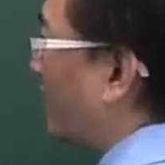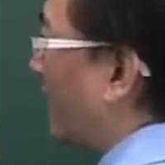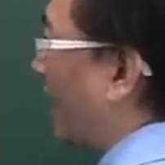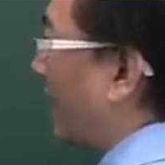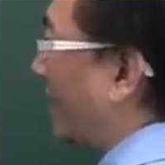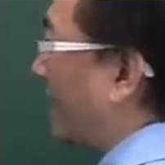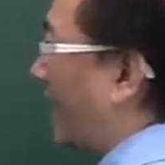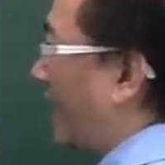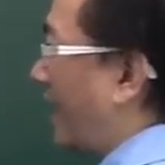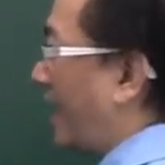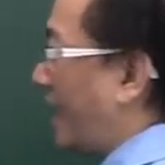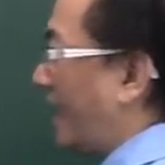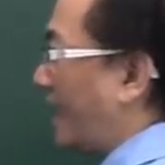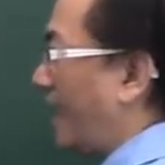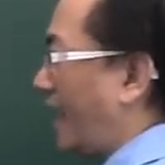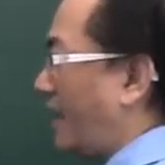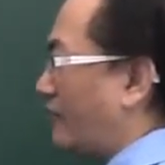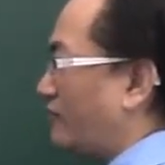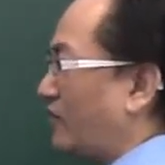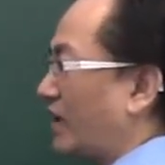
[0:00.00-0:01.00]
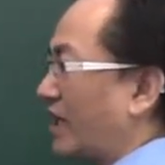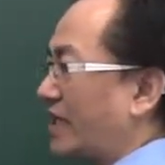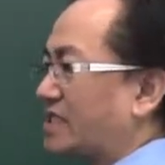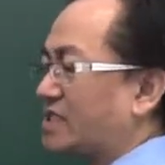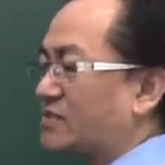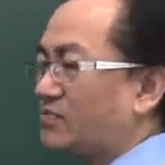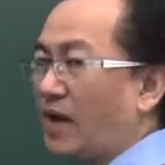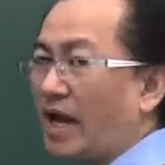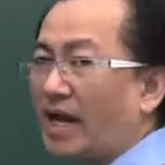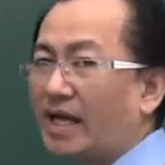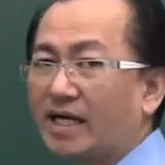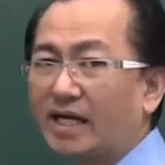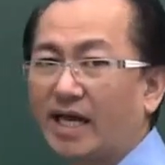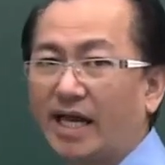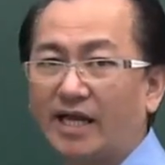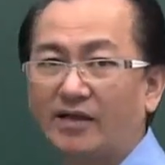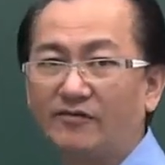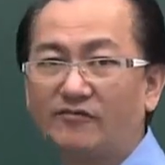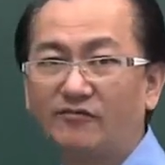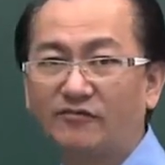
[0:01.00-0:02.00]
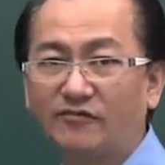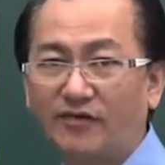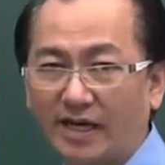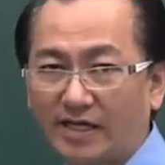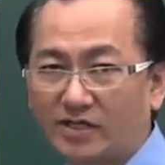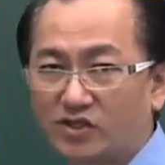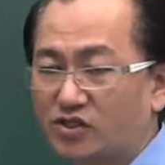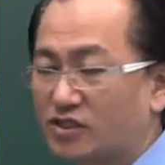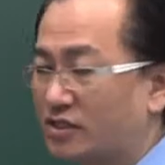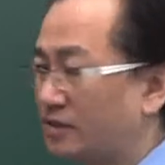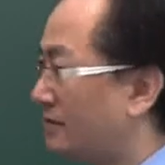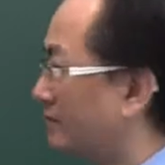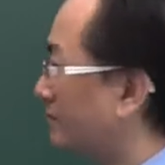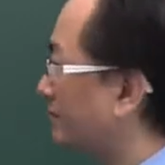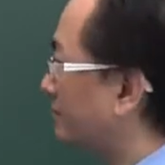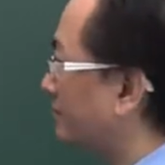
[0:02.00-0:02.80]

that, I have to expect a fraction.